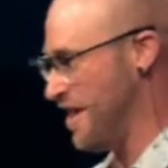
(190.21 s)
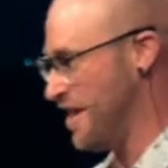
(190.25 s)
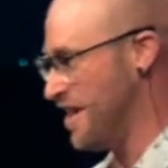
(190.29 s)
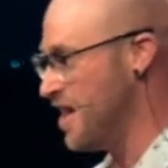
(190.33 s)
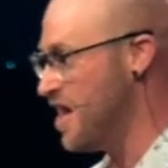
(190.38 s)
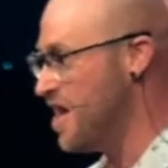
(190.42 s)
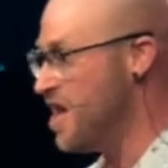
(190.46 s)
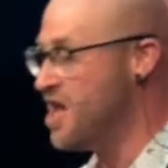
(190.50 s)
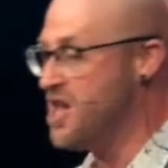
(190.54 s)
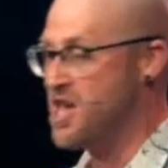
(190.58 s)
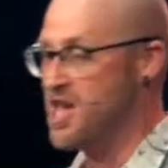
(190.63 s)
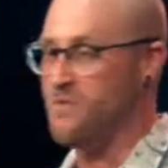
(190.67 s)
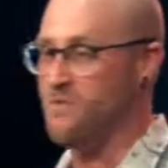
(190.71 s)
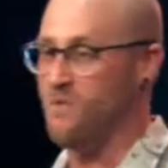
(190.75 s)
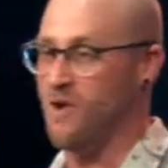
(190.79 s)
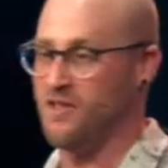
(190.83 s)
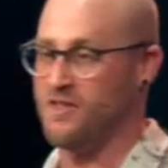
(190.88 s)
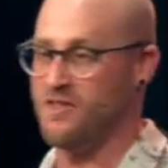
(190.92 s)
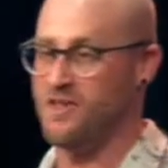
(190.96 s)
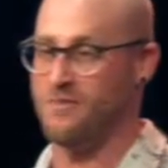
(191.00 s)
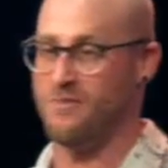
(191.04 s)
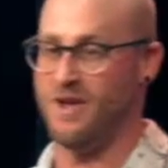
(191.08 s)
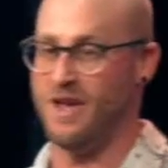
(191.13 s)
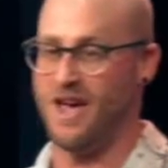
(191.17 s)
Like, he
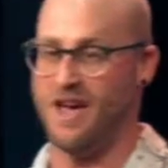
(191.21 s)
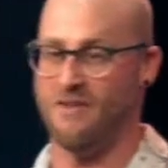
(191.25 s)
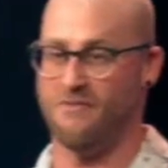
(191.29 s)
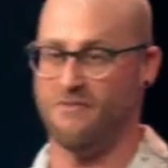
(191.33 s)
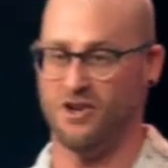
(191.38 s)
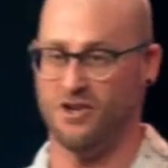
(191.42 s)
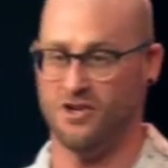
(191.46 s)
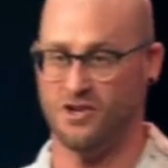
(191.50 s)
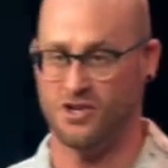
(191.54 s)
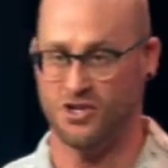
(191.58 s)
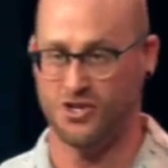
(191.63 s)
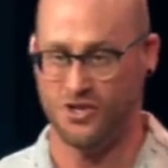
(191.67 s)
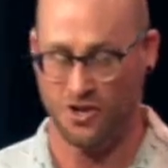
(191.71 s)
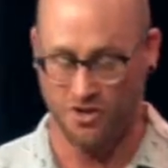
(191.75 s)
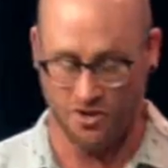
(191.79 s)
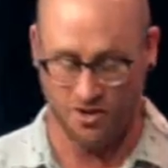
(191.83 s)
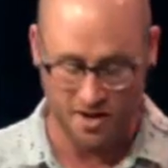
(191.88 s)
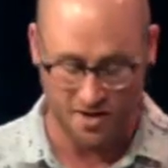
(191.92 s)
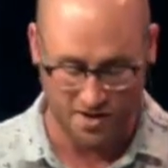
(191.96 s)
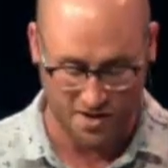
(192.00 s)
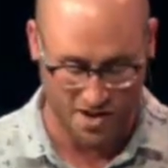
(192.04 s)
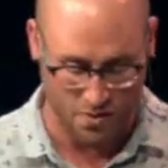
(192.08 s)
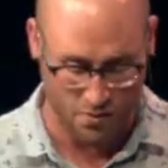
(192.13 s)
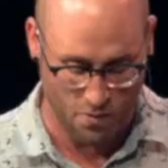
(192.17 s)
wants them to have an
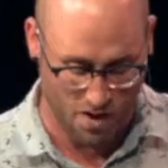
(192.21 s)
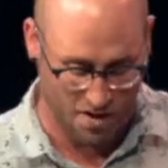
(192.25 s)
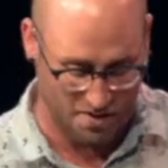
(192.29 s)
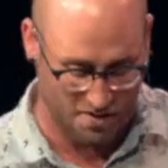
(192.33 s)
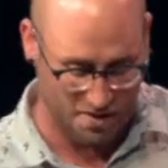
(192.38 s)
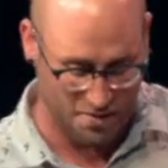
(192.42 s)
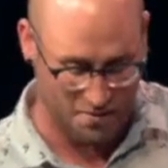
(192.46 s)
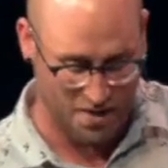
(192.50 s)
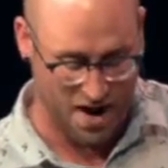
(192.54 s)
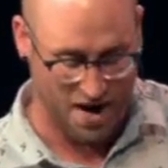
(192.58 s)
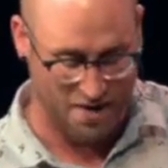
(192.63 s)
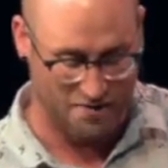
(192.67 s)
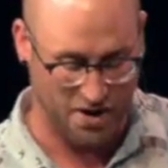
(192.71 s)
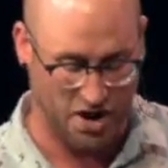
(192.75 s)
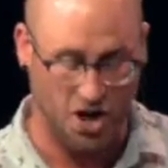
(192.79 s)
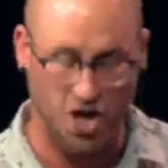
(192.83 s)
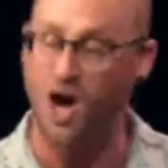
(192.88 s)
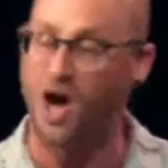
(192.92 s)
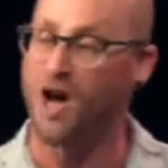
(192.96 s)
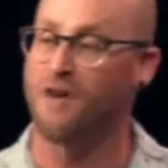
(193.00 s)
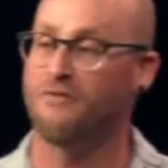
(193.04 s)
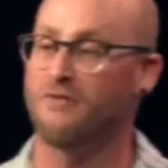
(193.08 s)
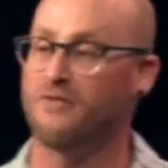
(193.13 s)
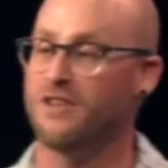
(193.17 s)
assurance, he wants them to have a
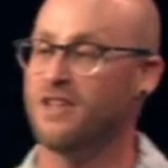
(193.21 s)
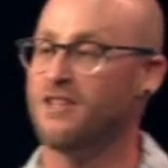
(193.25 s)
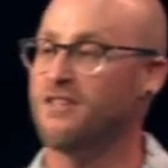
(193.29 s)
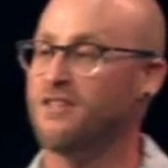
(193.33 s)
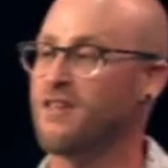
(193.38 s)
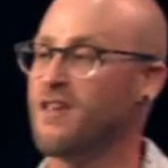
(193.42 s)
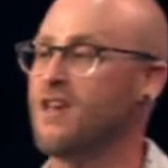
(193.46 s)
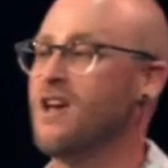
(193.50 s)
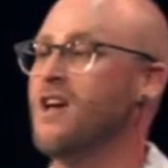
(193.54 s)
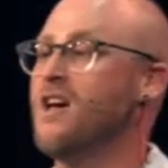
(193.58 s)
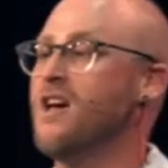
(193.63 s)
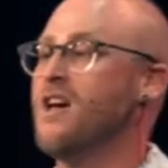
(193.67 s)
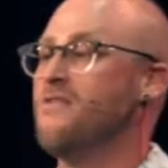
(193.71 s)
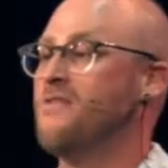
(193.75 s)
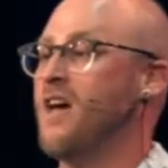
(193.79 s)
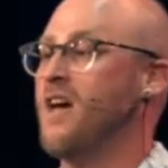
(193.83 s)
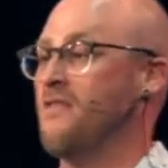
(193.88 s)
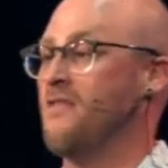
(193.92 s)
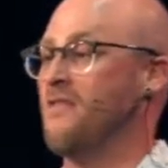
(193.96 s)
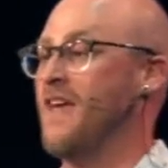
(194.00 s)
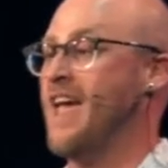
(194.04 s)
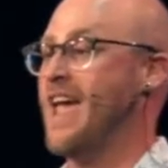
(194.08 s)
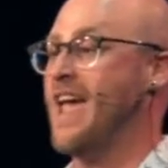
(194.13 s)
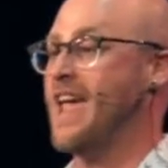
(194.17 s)
confidence
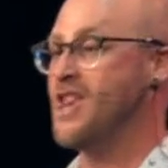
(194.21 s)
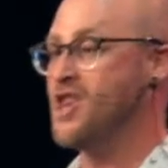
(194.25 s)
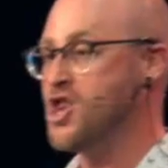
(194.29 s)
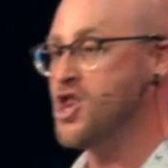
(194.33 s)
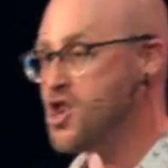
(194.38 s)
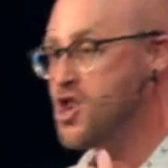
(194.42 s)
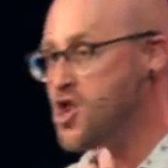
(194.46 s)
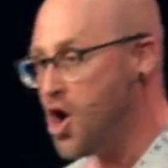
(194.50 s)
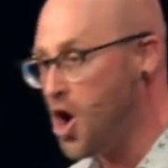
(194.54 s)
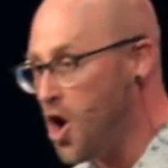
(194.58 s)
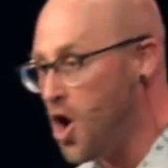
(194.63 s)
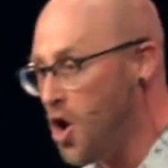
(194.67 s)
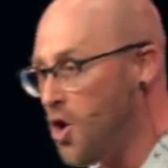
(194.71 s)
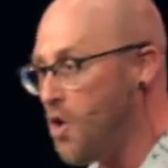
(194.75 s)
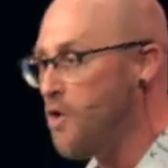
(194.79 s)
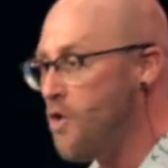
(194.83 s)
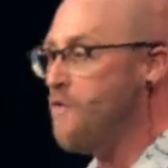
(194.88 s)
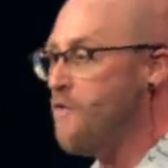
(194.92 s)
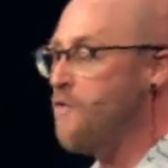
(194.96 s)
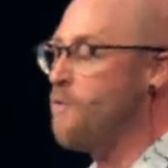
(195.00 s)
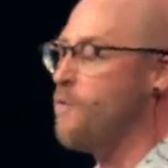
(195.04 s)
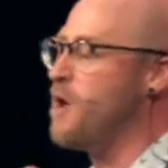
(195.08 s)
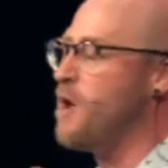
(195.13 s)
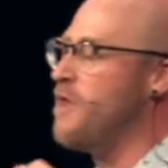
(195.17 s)
that they
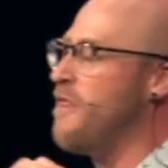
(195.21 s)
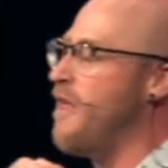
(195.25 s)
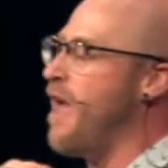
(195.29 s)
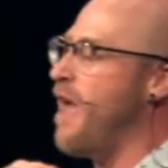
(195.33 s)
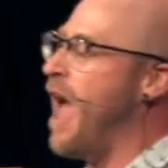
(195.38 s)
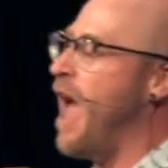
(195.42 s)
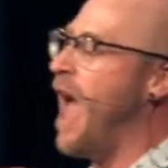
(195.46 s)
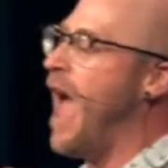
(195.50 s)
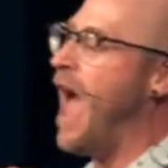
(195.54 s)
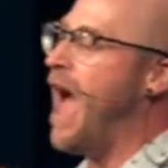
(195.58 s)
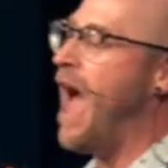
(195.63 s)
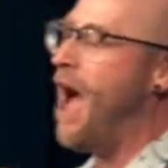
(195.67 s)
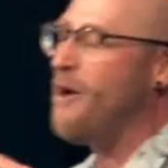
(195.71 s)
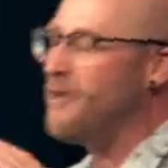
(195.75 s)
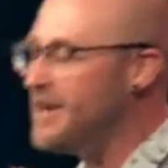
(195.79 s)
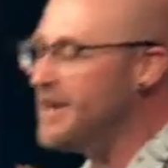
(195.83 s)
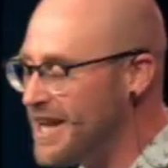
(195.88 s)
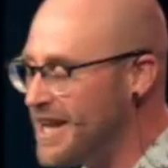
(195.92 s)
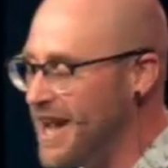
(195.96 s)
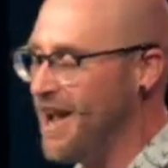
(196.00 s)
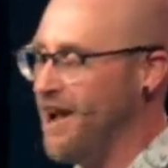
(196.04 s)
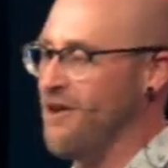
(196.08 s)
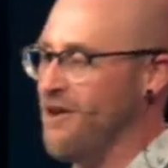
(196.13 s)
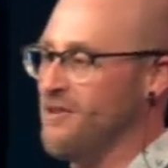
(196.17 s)
know without without a
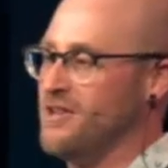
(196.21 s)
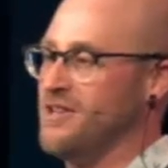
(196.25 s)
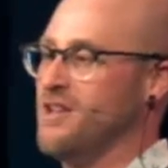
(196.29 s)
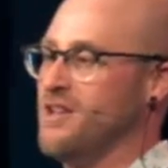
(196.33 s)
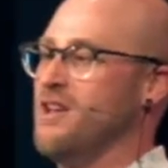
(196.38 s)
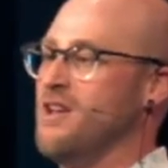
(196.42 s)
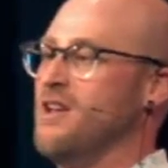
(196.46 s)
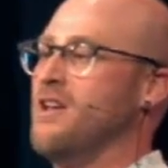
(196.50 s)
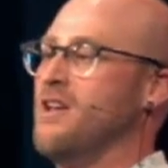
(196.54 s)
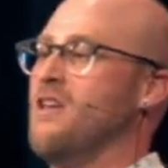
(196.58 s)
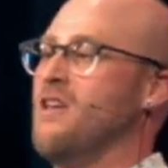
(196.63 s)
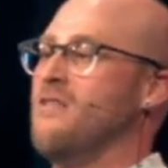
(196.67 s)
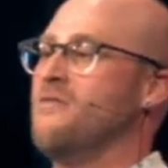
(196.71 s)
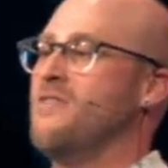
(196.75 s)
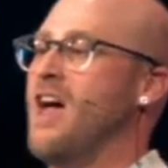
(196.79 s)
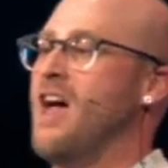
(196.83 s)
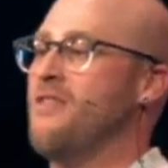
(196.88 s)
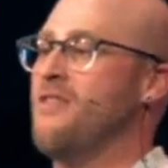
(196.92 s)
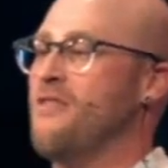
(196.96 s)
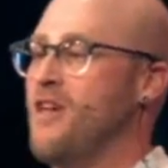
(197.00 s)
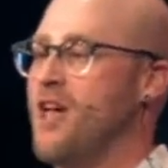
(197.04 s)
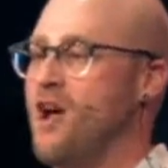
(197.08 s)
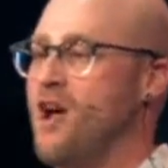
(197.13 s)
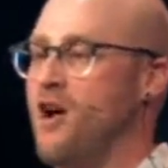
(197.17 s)
doubt
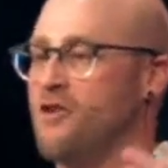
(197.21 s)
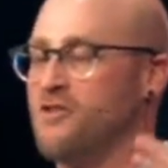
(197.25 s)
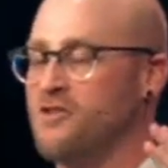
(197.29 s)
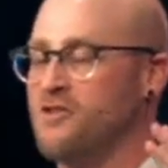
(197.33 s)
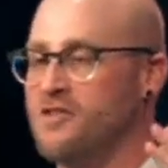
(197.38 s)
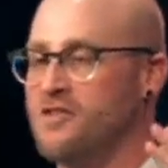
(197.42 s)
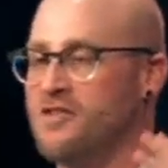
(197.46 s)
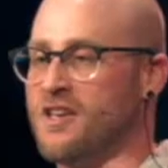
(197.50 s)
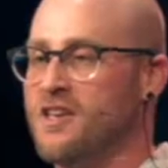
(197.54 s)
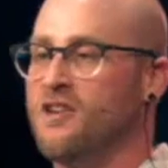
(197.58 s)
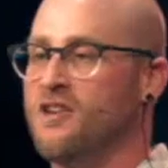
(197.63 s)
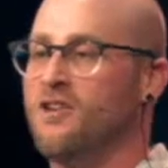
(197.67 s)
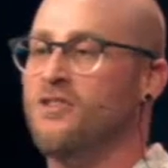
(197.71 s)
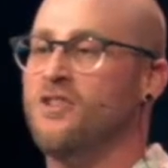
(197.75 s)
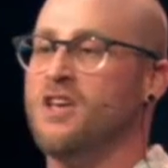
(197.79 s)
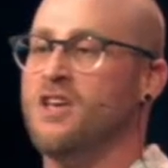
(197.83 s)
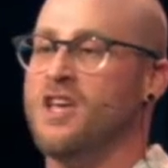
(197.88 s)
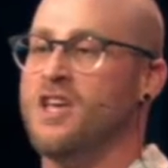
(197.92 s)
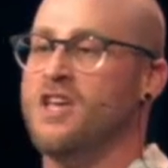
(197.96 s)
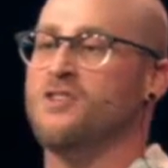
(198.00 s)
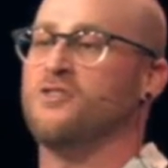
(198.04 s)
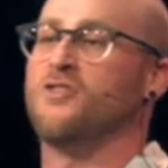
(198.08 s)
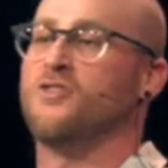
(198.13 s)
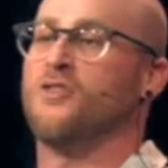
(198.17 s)
that they are still
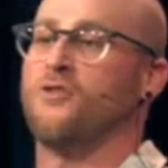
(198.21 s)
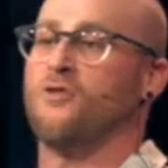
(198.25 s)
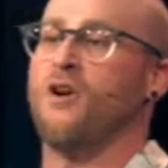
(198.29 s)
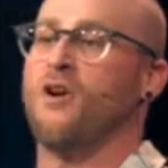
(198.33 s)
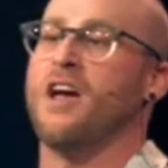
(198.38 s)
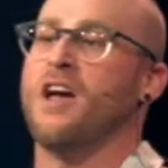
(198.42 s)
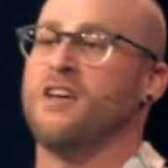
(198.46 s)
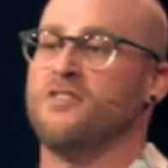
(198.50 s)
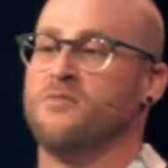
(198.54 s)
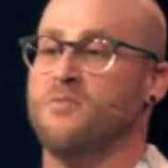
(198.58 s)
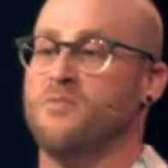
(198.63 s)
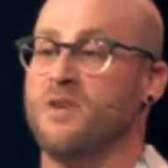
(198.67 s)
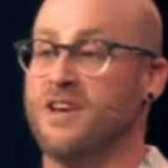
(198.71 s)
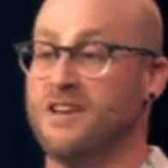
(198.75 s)
in Christ.